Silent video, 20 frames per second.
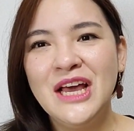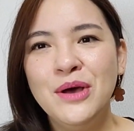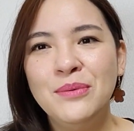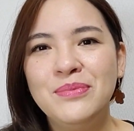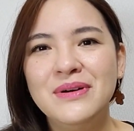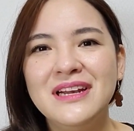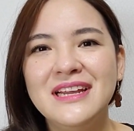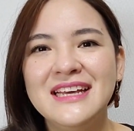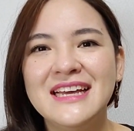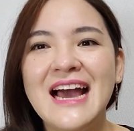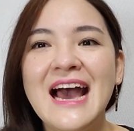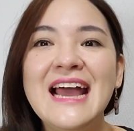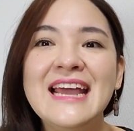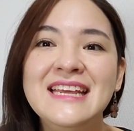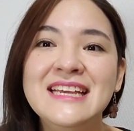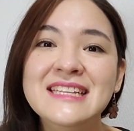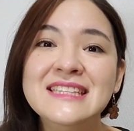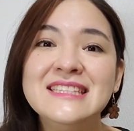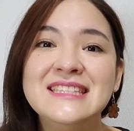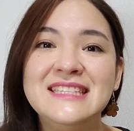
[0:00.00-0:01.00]
But like I
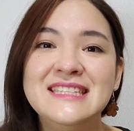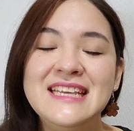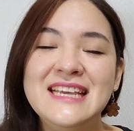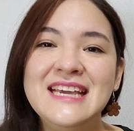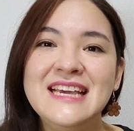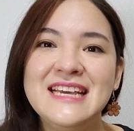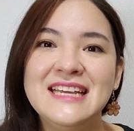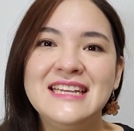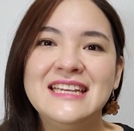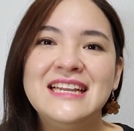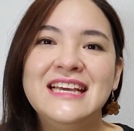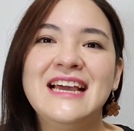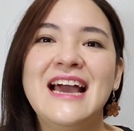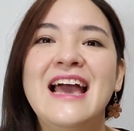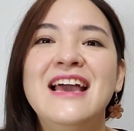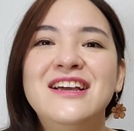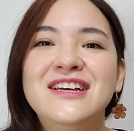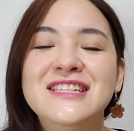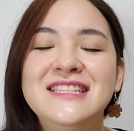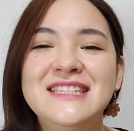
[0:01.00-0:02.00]
didn't see it. Like
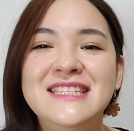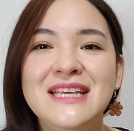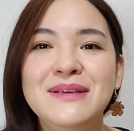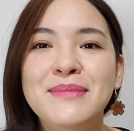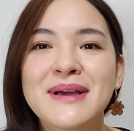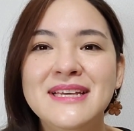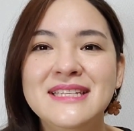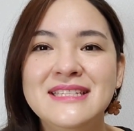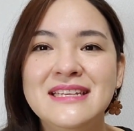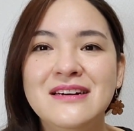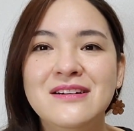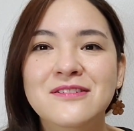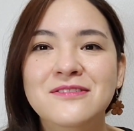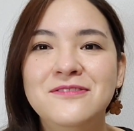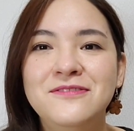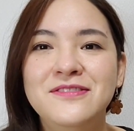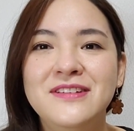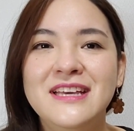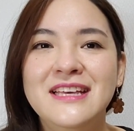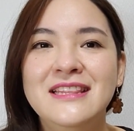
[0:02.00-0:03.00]
I could see
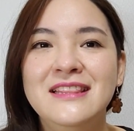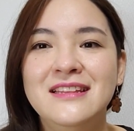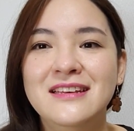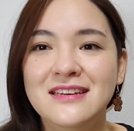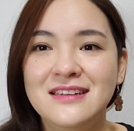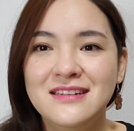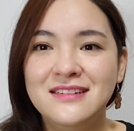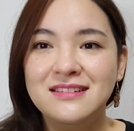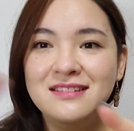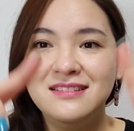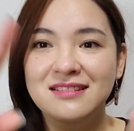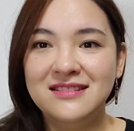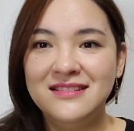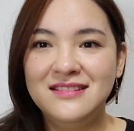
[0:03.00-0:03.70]
myself in the